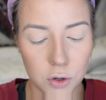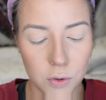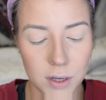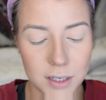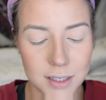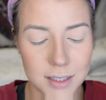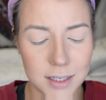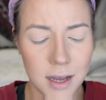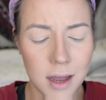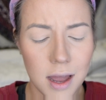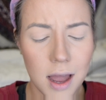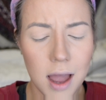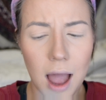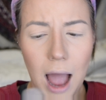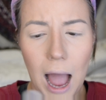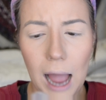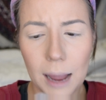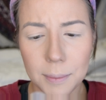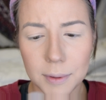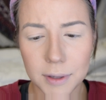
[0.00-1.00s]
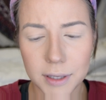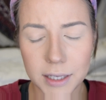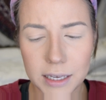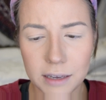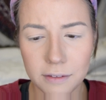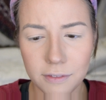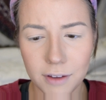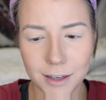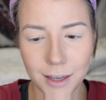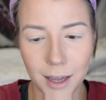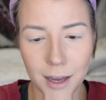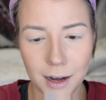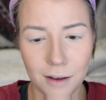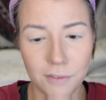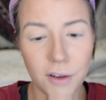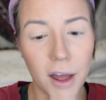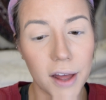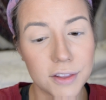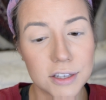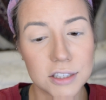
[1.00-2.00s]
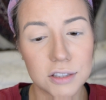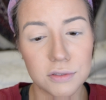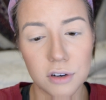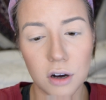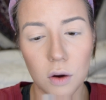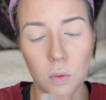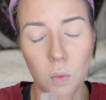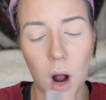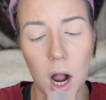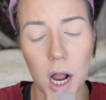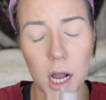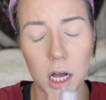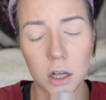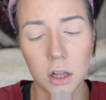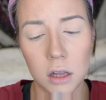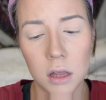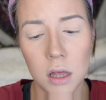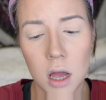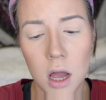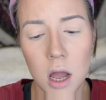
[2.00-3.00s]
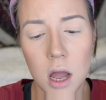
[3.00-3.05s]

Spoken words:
It's, I believe, again, I've had this for a while,